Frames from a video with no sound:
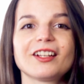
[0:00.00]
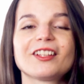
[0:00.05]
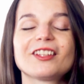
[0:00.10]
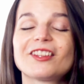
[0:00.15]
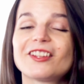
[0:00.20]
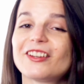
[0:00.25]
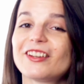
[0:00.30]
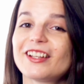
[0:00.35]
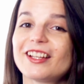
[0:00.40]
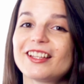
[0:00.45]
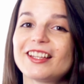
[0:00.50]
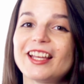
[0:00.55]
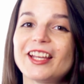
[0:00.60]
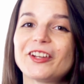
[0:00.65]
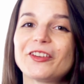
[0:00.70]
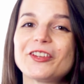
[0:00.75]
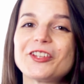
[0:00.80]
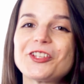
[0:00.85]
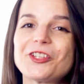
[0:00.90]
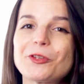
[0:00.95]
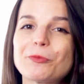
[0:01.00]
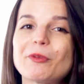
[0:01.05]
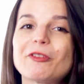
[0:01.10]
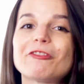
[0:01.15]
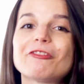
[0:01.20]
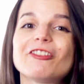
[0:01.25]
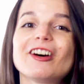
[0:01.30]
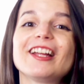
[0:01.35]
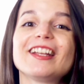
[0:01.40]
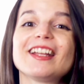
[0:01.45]
Learning a language should be
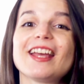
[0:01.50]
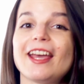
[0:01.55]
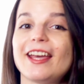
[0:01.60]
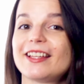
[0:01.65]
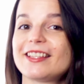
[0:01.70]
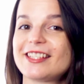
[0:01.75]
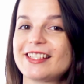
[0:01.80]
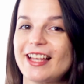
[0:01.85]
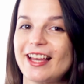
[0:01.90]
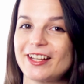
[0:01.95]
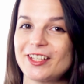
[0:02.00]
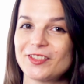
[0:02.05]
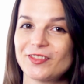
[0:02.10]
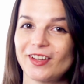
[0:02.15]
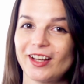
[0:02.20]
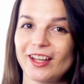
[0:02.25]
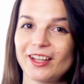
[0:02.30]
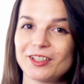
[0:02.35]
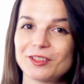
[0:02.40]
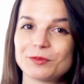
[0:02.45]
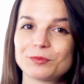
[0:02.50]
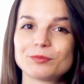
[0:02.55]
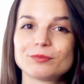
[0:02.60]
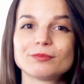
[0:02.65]
fun and satisfying.